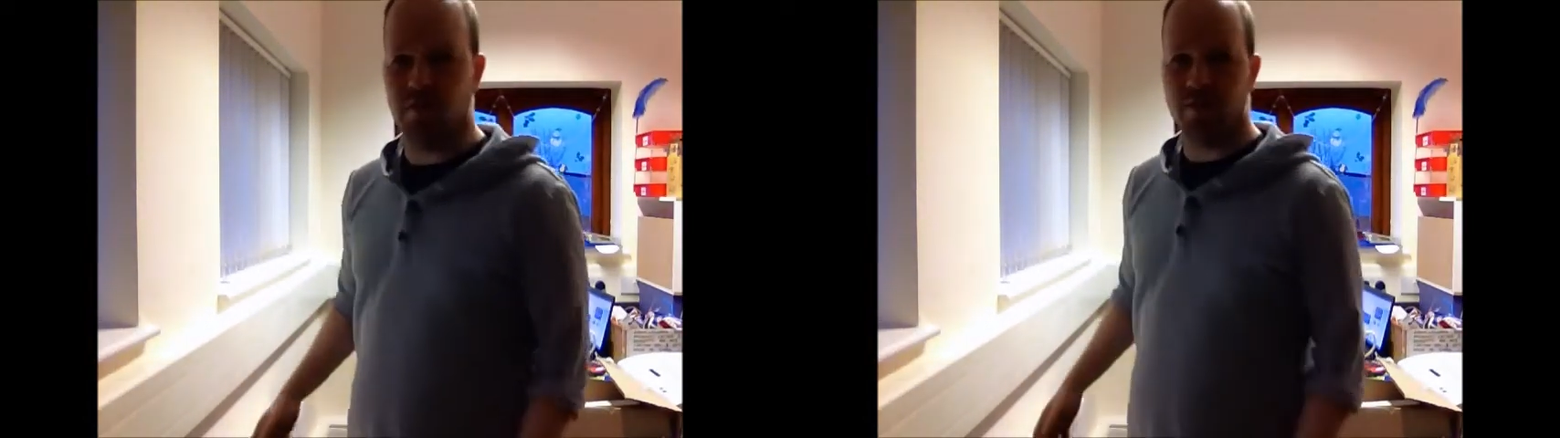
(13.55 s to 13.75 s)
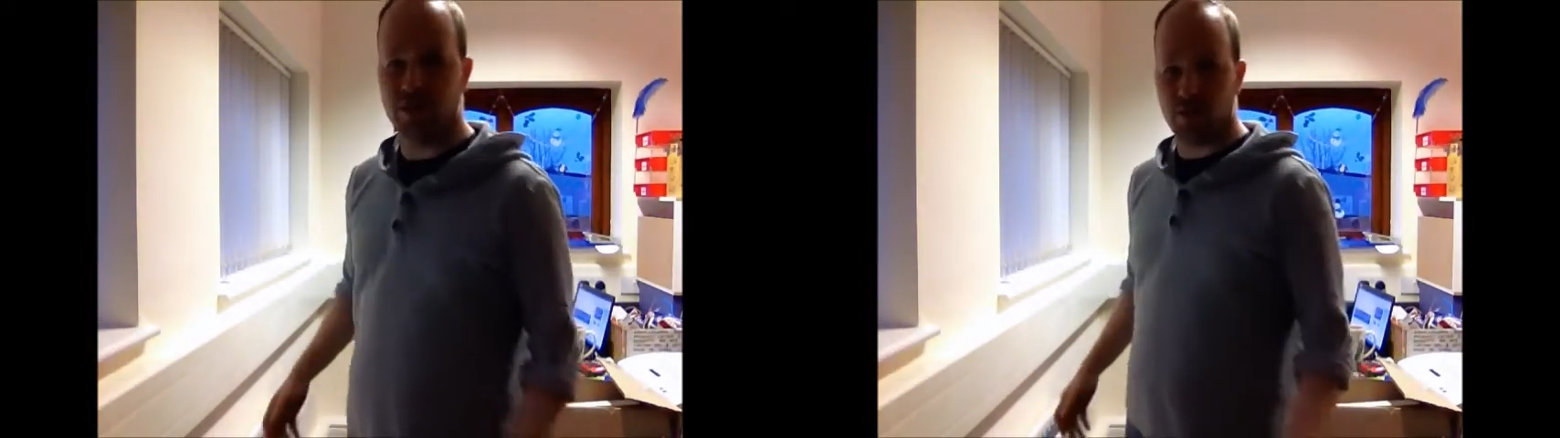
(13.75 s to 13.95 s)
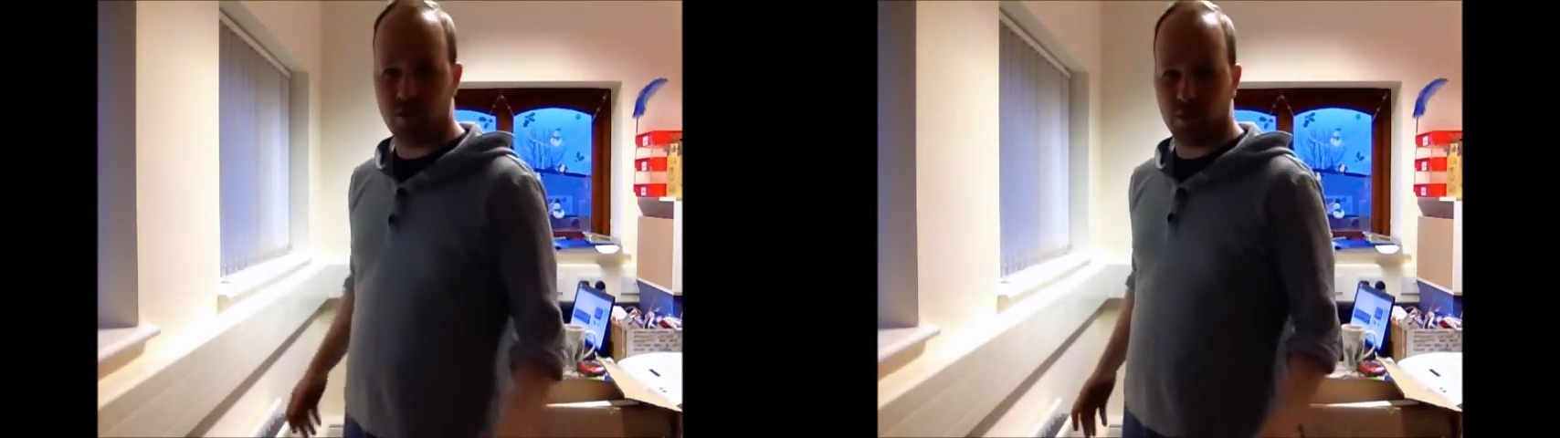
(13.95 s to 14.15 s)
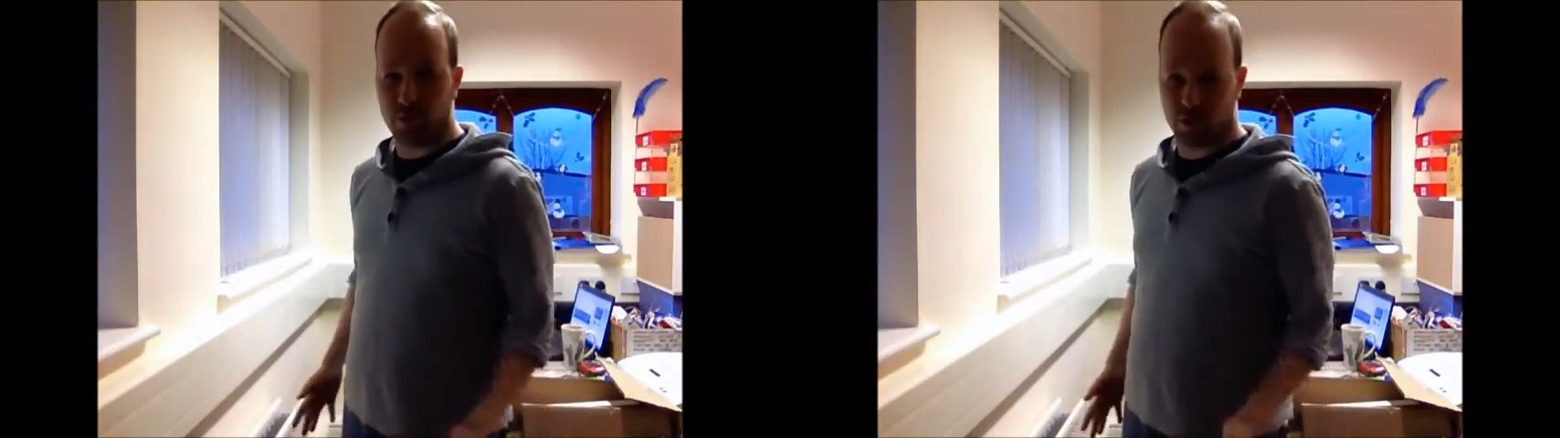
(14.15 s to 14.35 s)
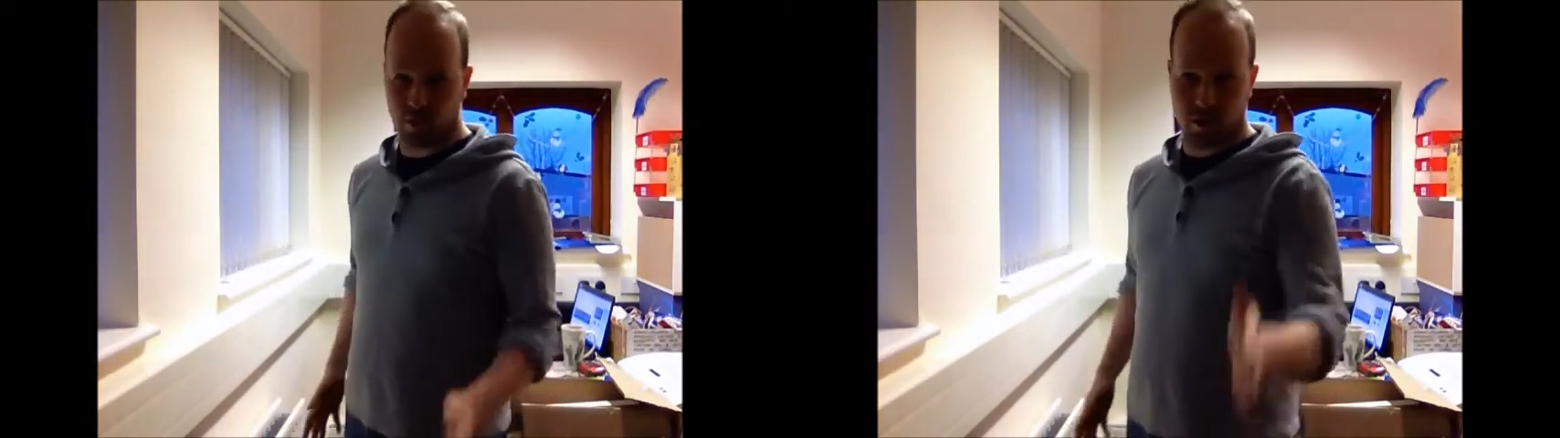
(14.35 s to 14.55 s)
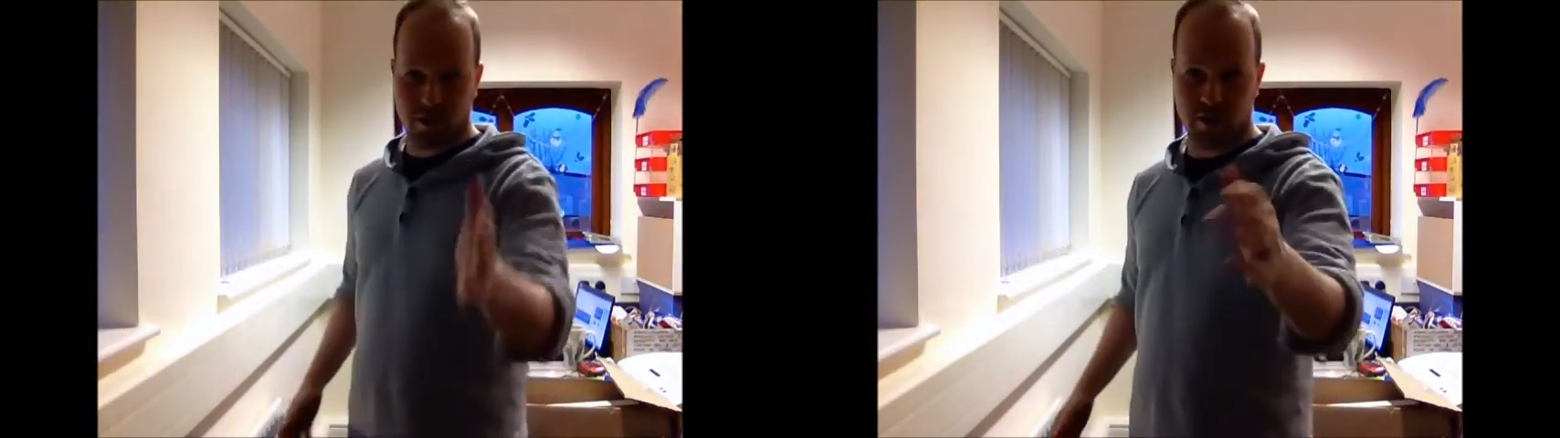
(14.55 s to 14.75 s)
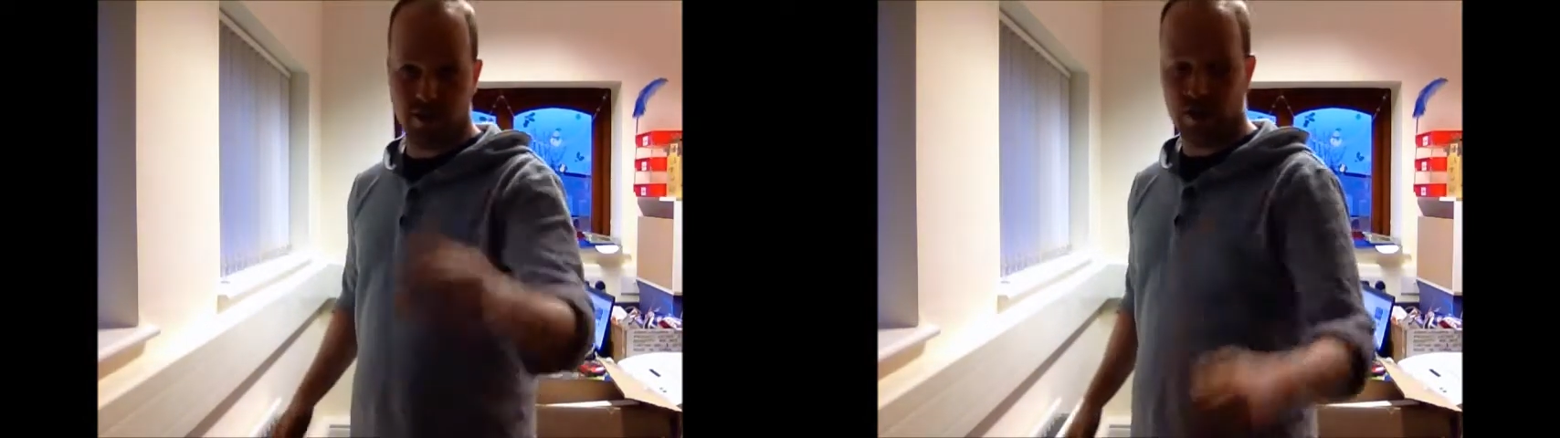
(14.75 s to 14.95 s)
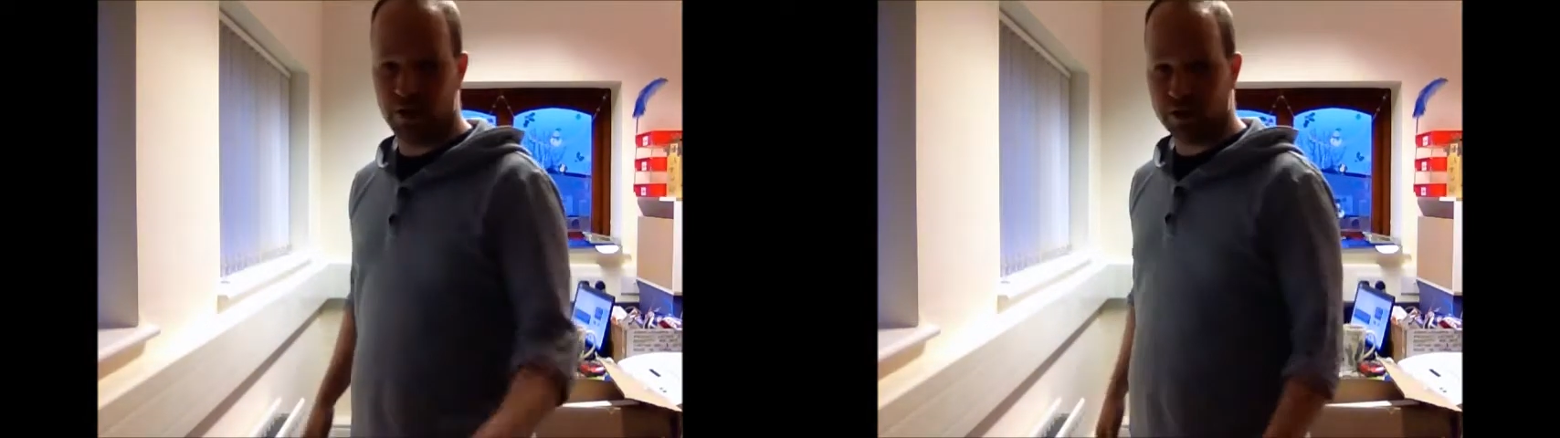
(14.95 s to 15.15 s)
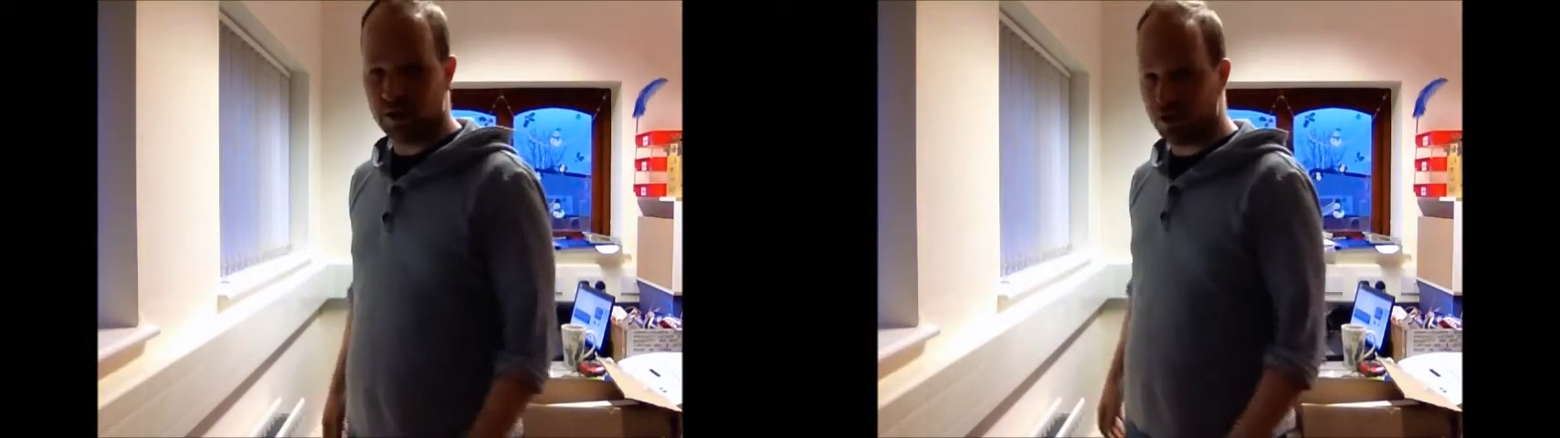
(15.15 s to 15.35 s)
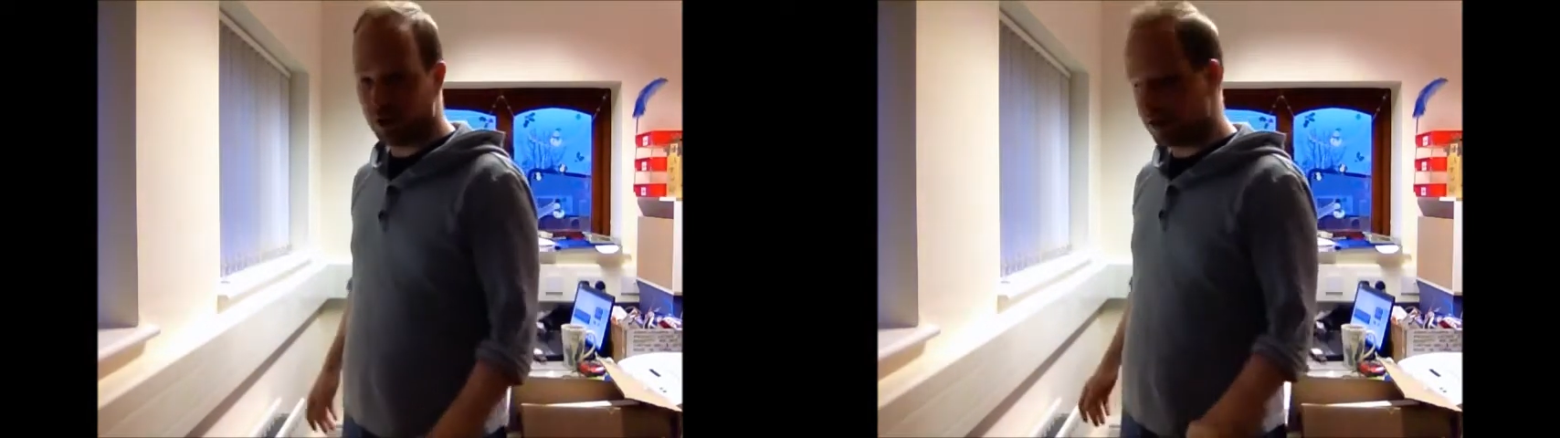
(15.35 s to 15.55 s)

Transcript: toe pointing away as though it's going away